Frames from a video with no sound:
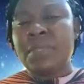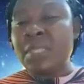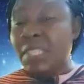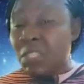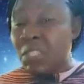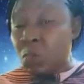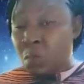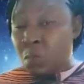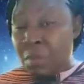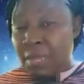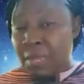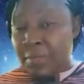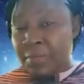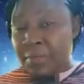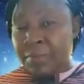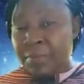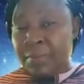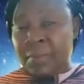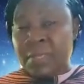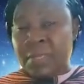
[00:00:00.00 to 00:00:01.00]
This woman,
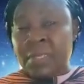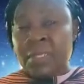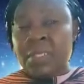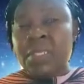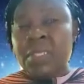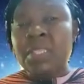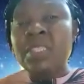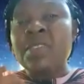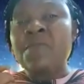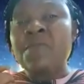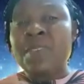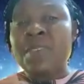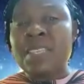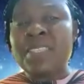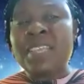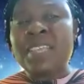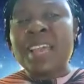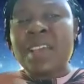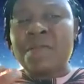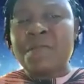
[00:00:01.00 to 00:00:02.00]
she's the
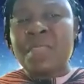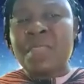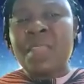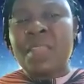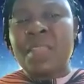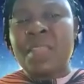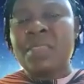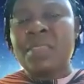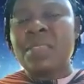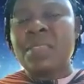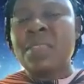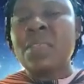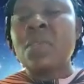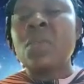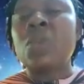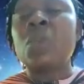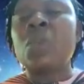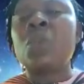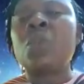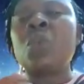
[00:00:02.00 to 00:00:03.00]
first African
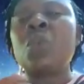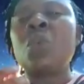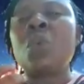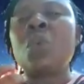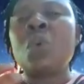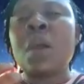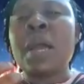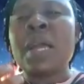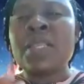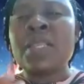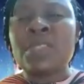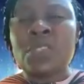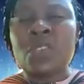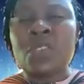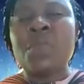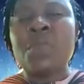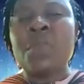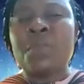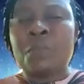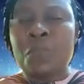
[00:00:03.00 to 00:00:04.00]
to
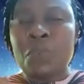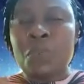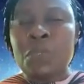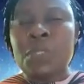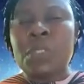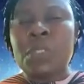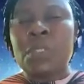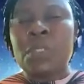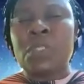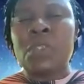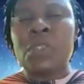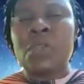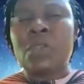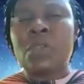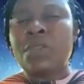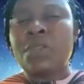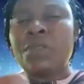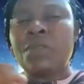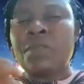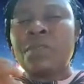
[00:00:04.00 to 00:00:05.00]
assume the
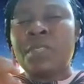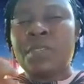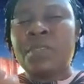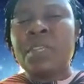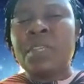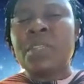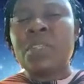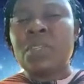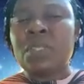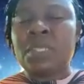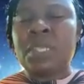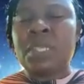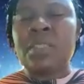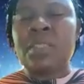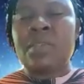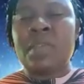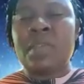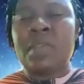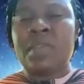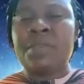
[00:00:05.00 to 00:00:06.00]
position of Director
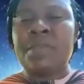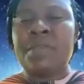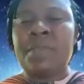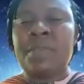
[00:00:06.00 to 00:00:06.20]
General